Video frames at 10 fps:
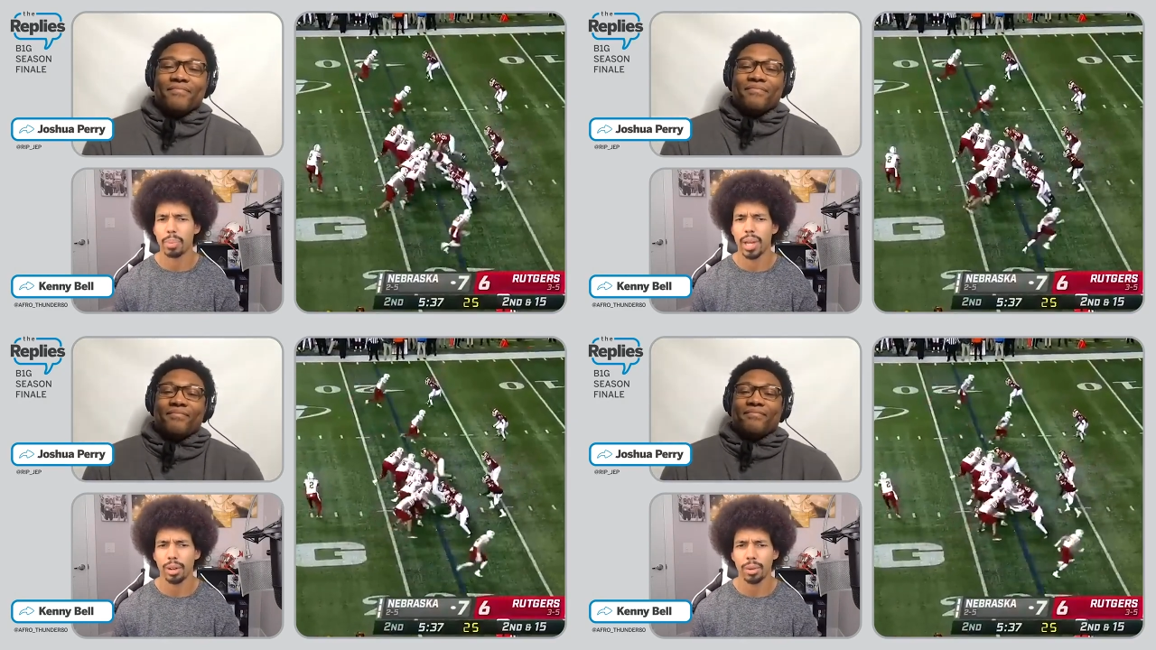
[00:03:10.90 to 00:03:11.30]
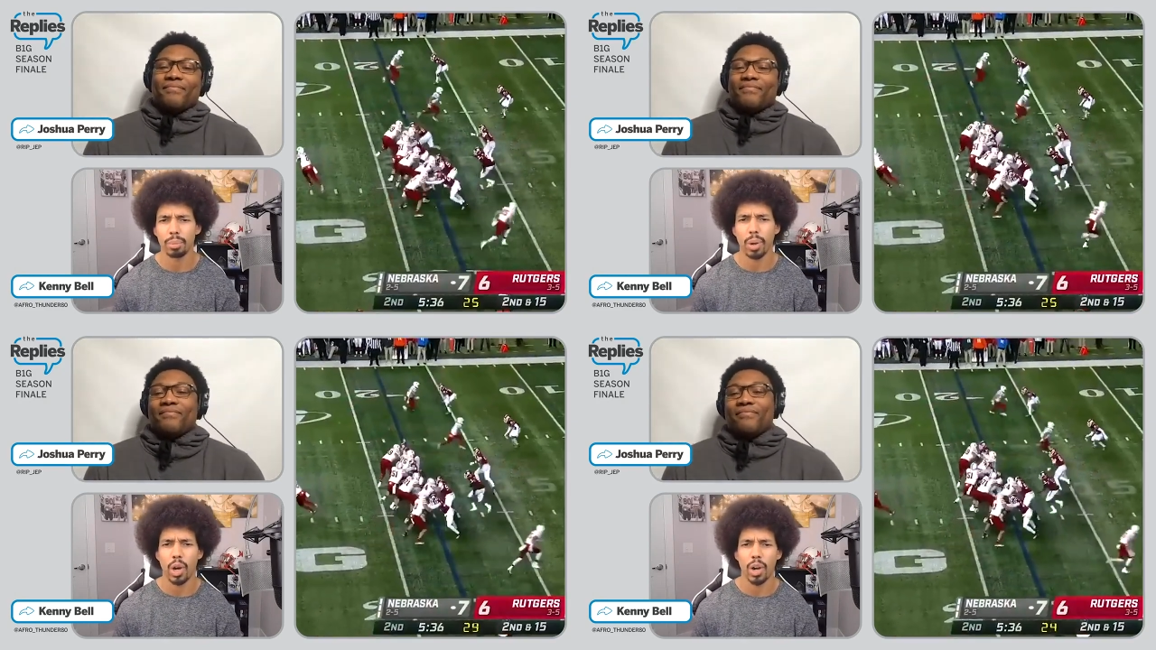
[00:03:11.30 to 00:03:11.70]
Speaker 1: better
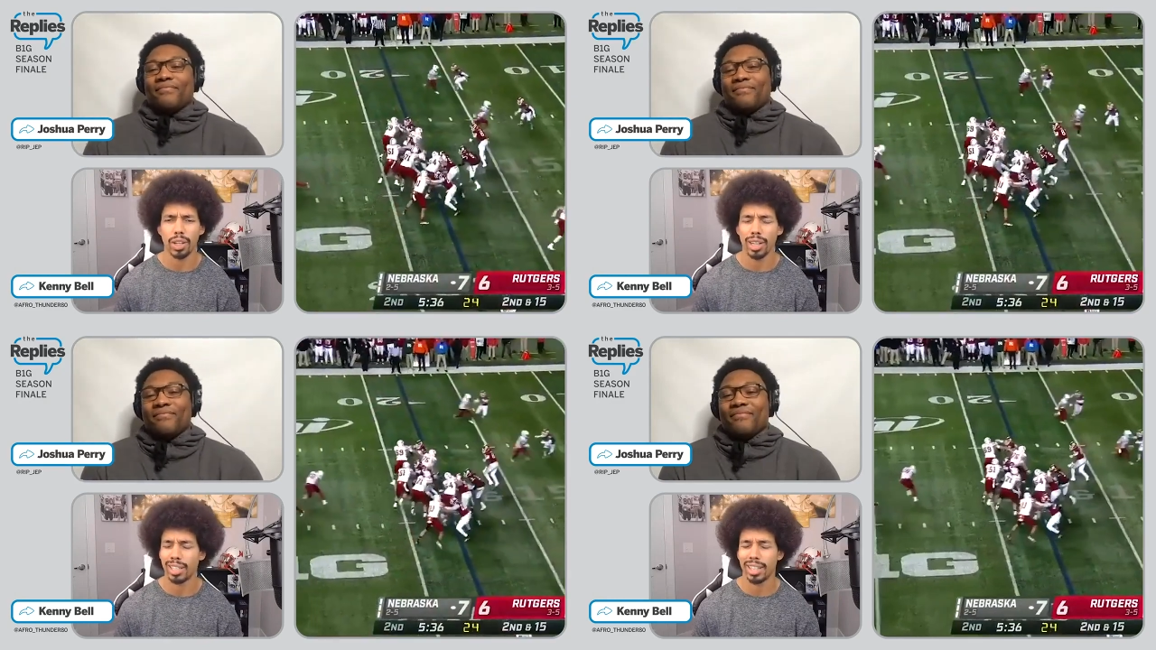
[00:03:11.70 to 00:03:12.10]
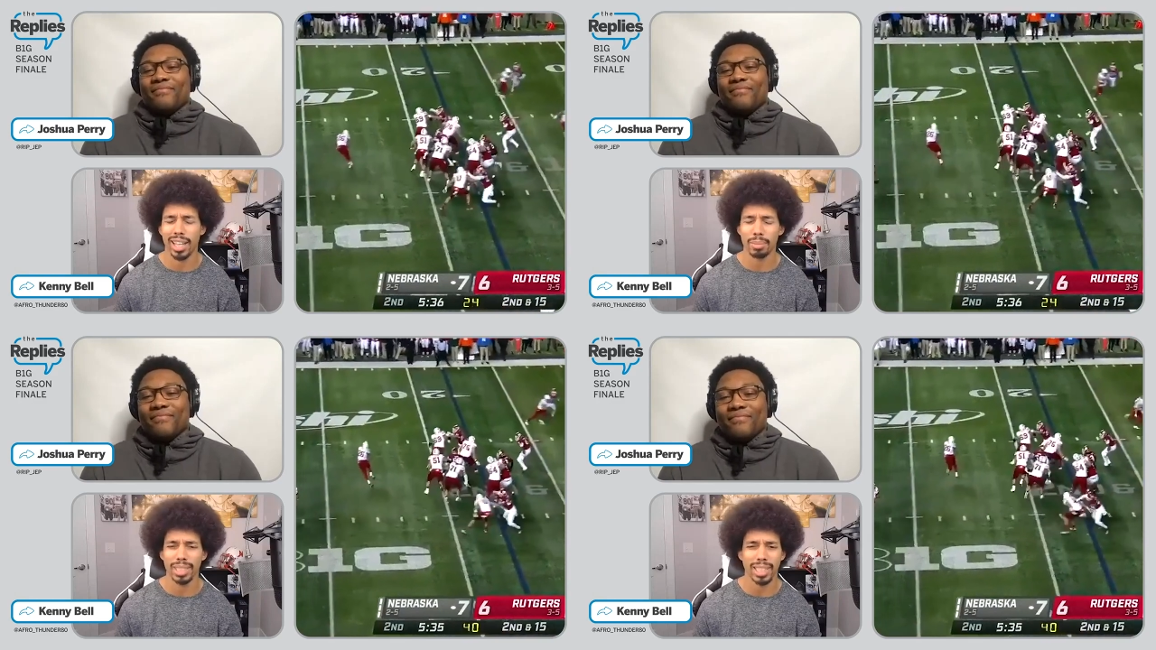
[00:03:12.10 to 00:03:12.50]
at ball. And
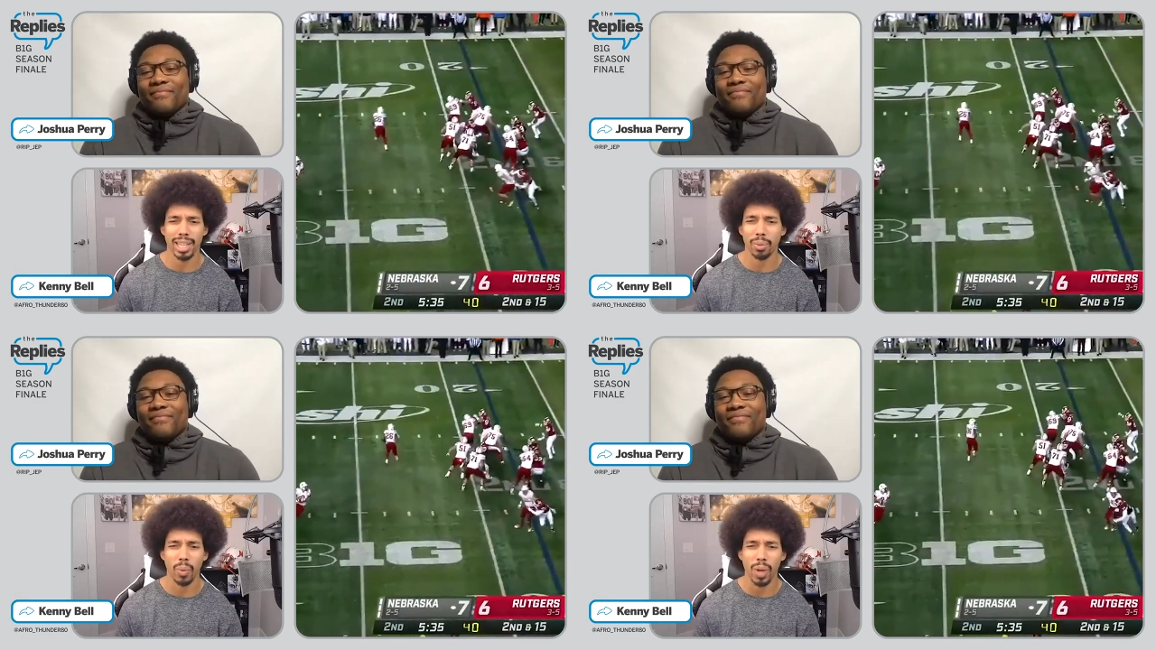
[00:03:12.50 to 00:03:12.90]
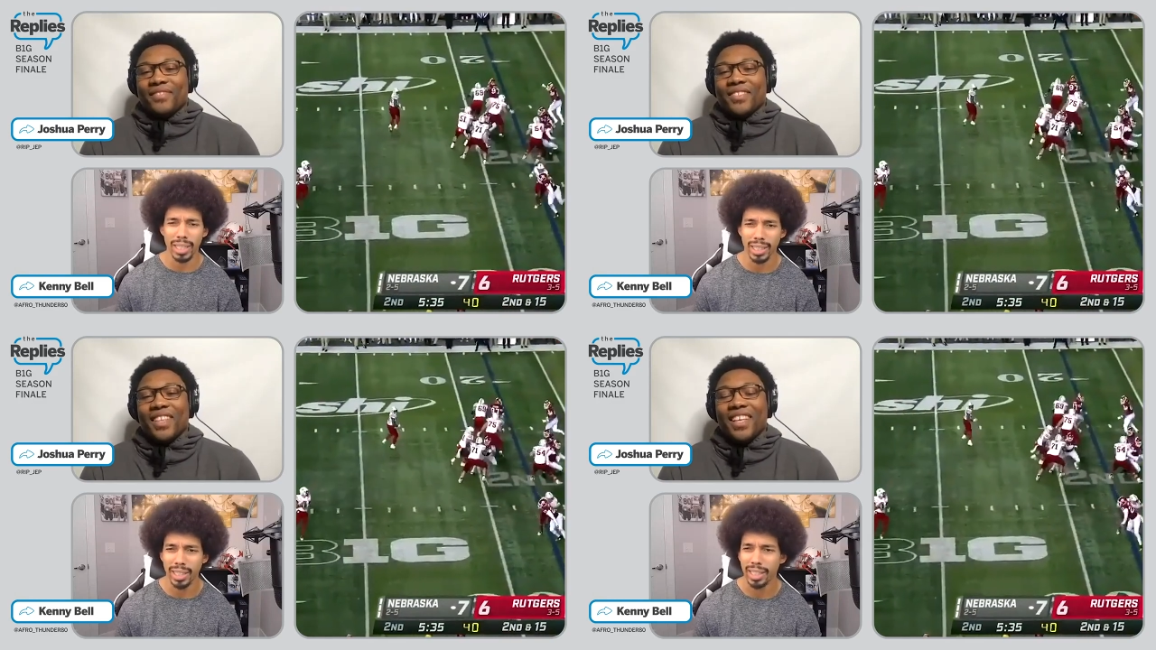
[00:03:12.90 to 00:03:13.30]
I'm just like,
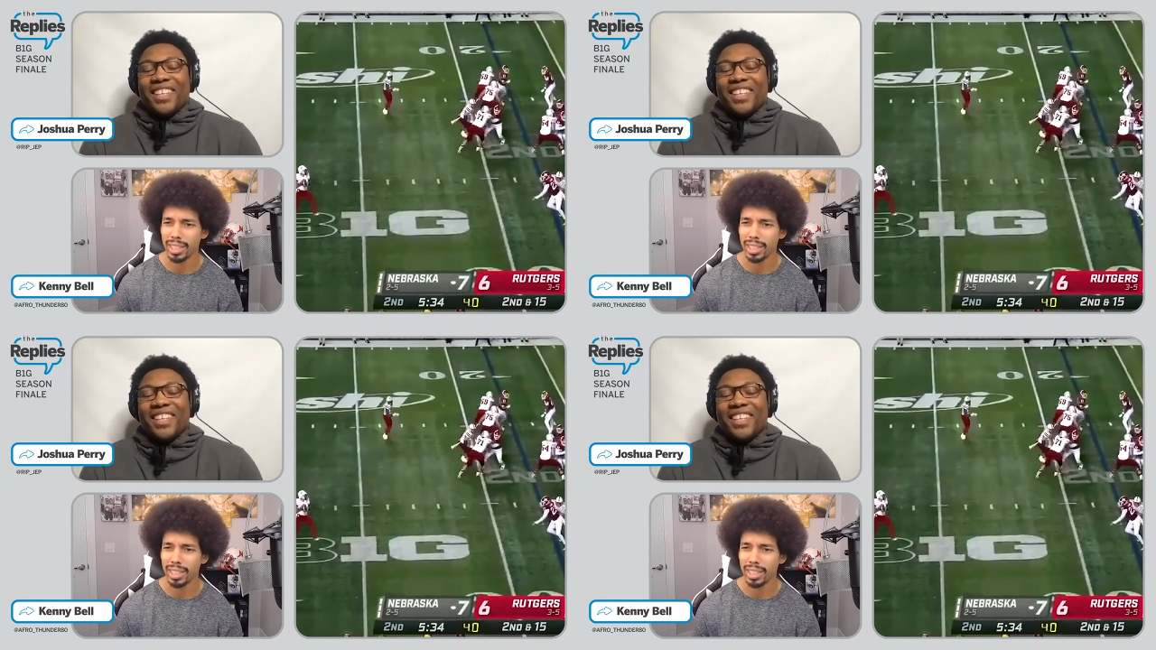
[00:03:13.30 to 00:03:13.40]
what?